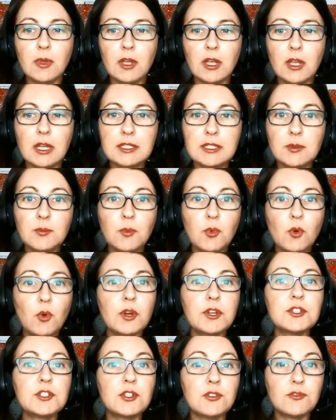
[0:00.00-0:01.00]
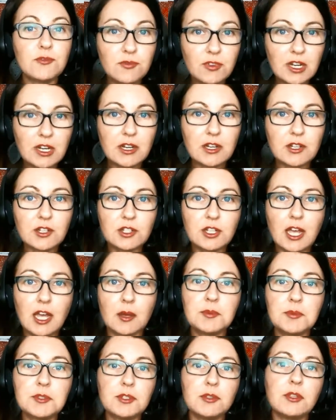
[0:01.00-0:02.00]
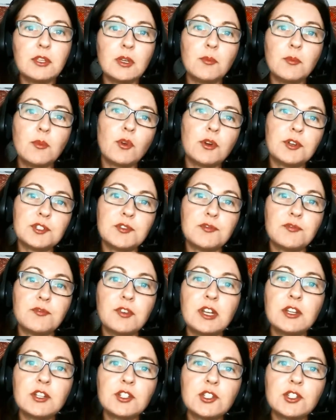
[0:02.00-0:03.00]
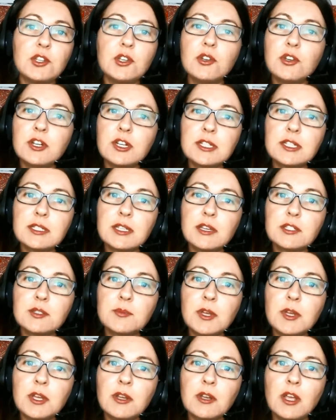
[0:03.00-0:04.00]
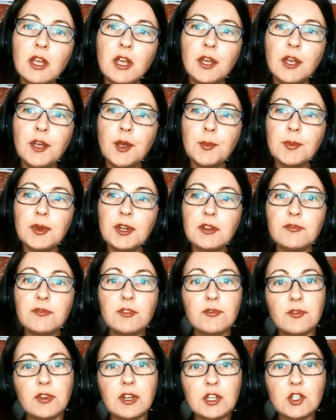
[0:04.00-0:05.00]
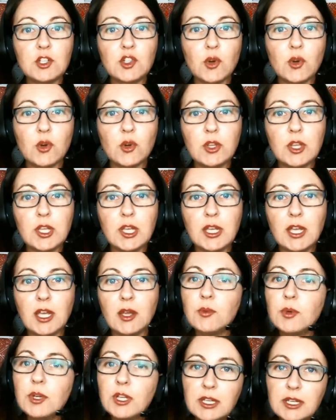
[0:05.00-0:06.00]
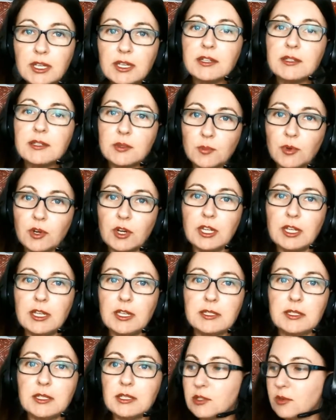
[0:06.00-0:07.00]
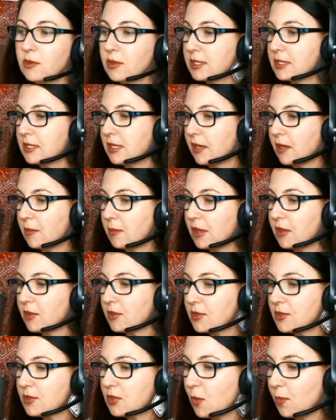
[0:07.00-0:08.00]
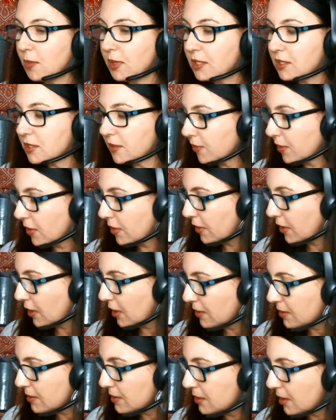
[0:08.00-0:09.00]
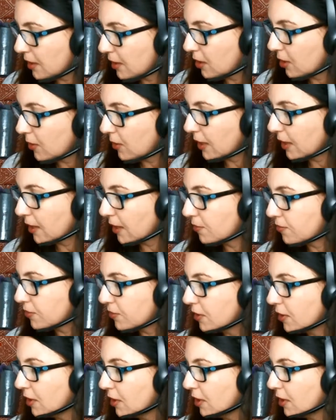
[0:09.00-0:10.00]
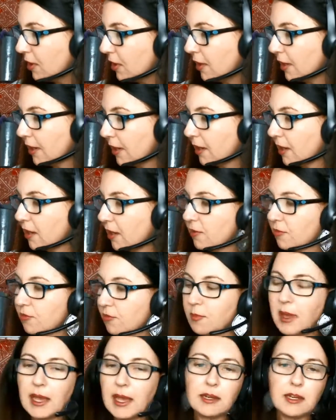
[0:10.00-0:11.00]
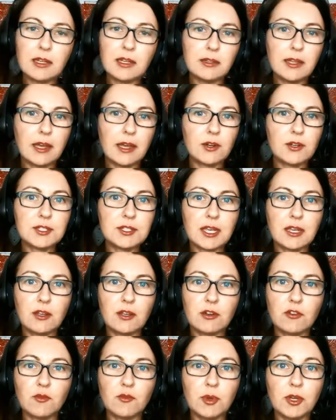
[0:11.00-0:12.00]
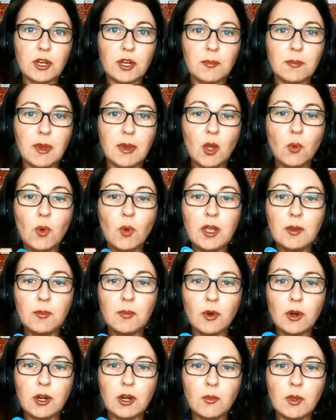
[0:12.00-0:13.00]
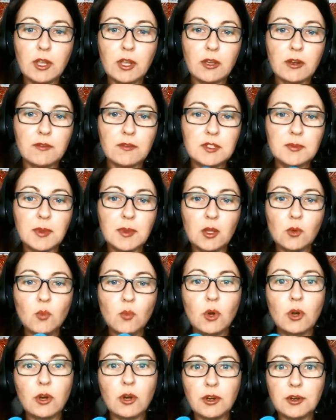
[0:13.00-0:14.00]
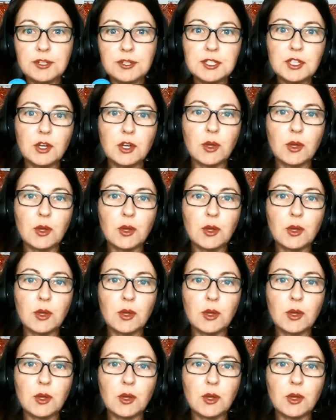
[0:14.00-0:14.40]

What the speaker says: It's important to finish, absolutely important to finish the unit assessment. But if you finish early, it really is pretty easy to extend. There's so many different things. I have magnet letters I could have put on my whiteboard, and we could have spelled words.